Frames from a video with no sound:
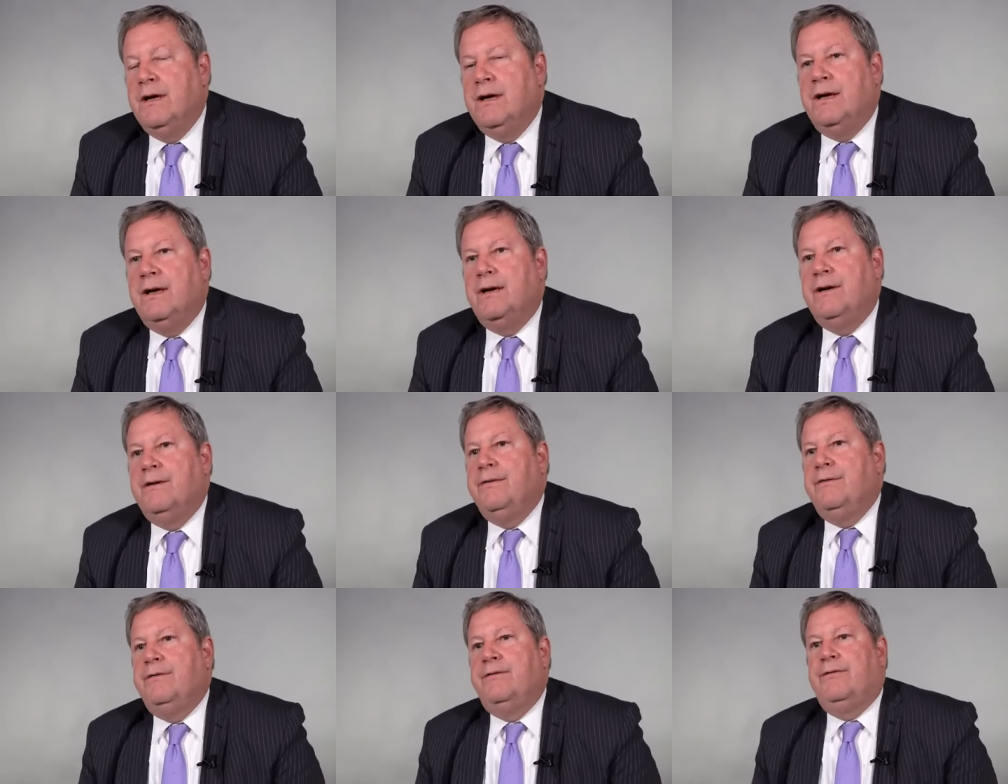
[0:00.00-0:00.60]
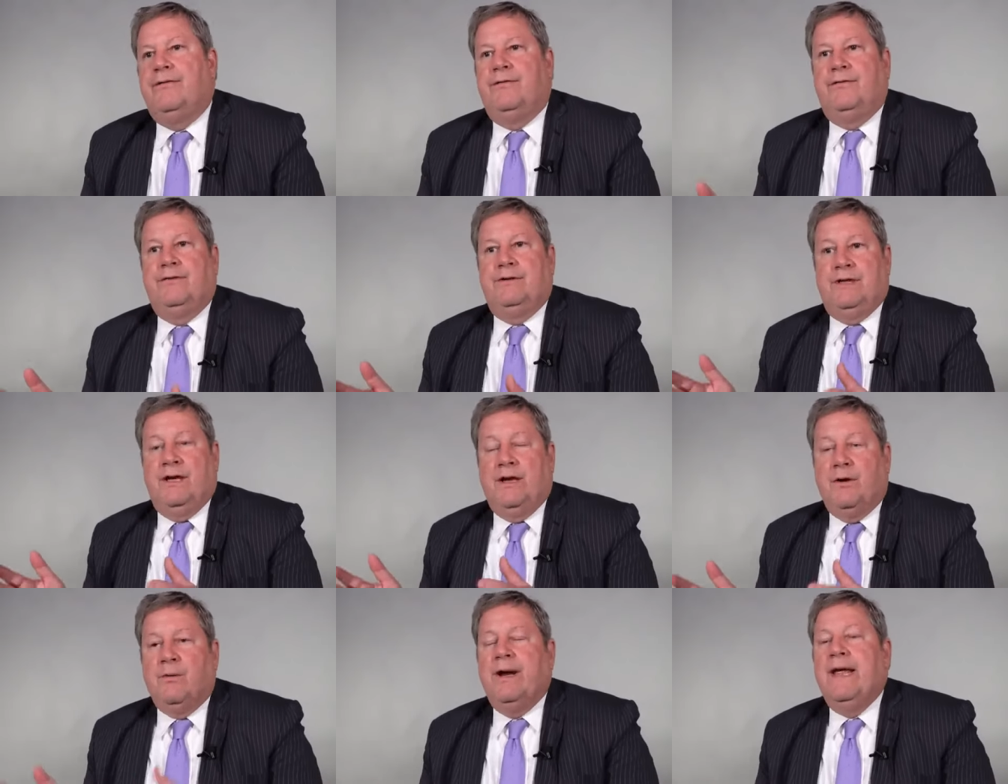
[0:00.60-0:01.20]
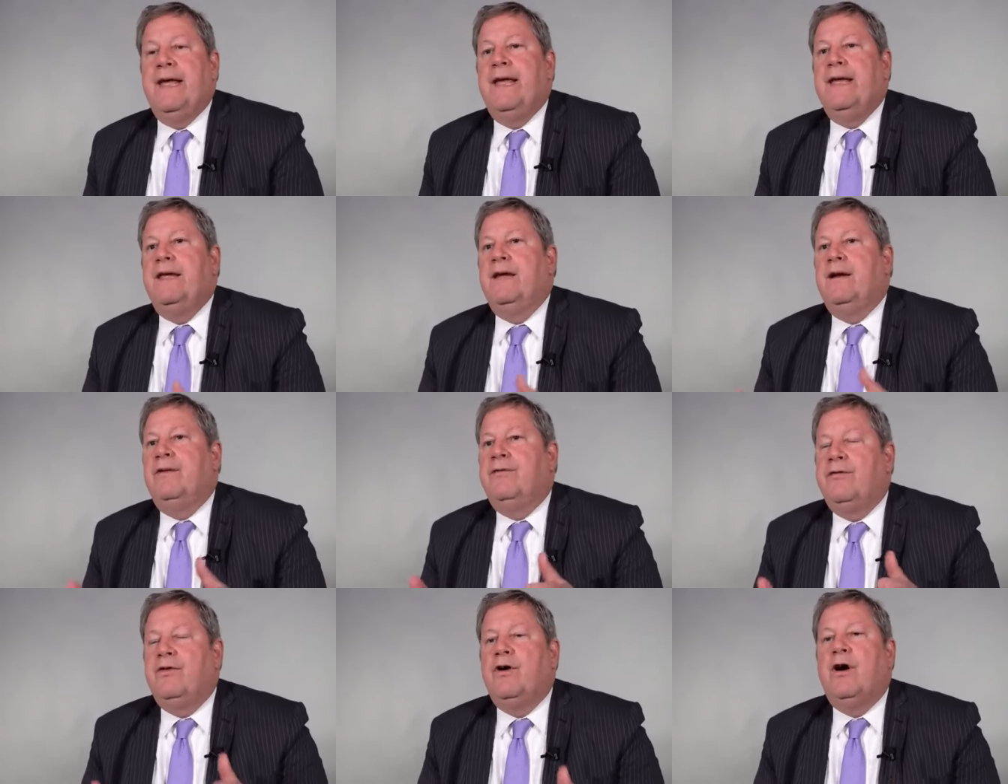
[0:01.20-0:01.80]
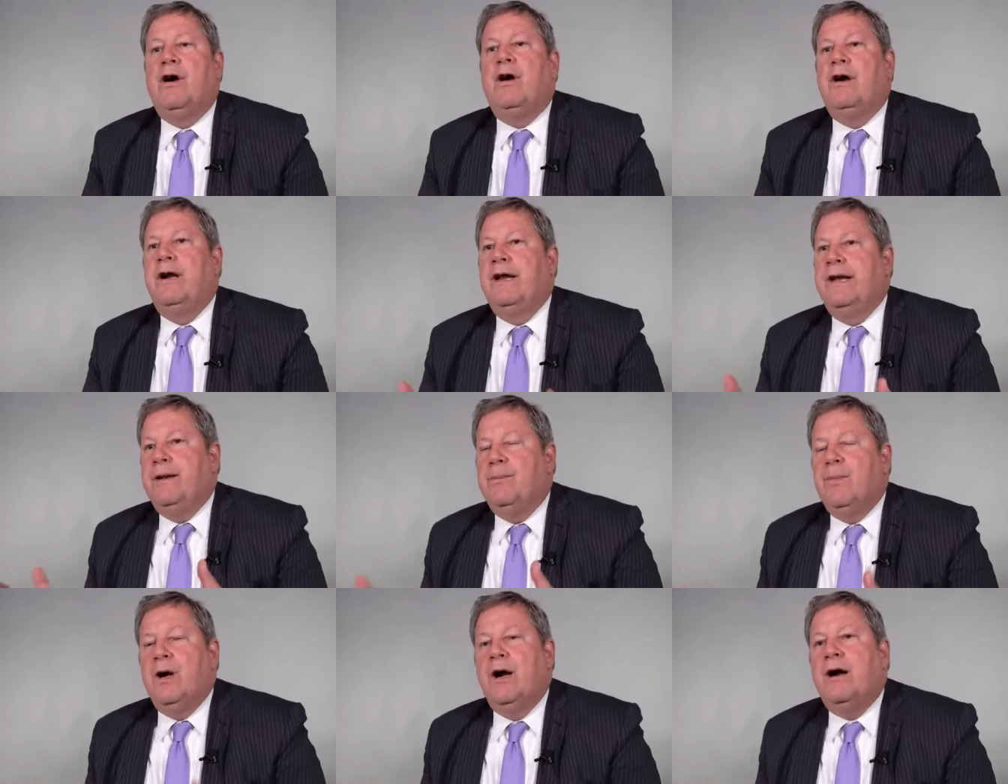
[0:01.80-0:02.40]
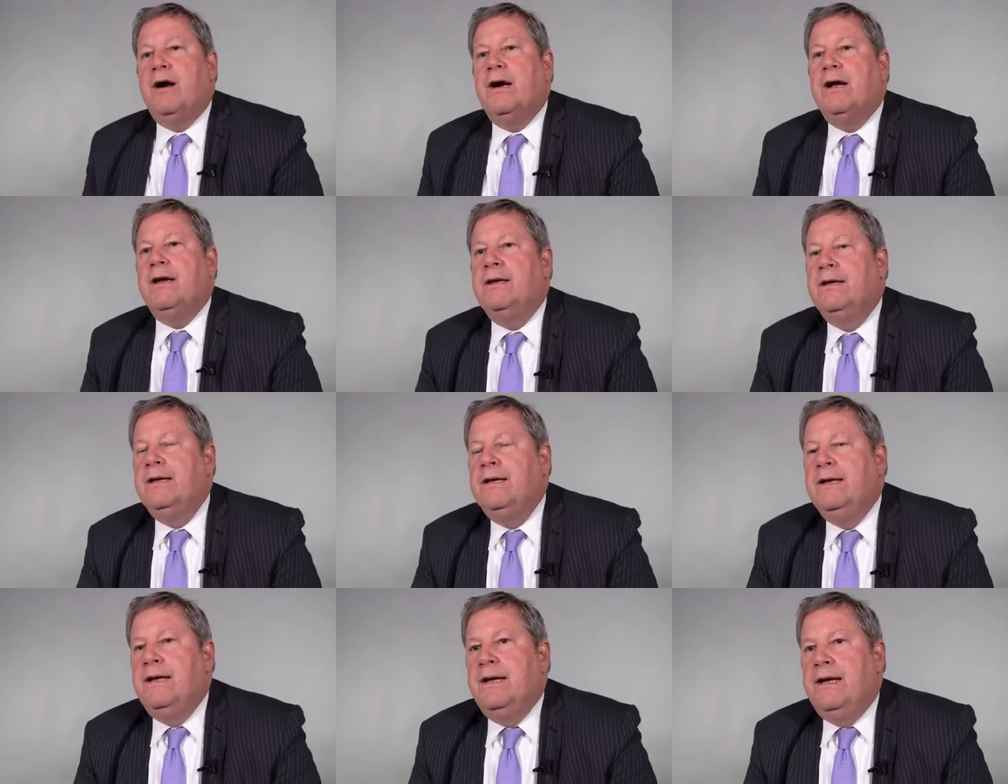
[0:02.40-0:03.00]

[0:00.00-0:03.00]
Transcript: of Tigray, Afar, and Amhara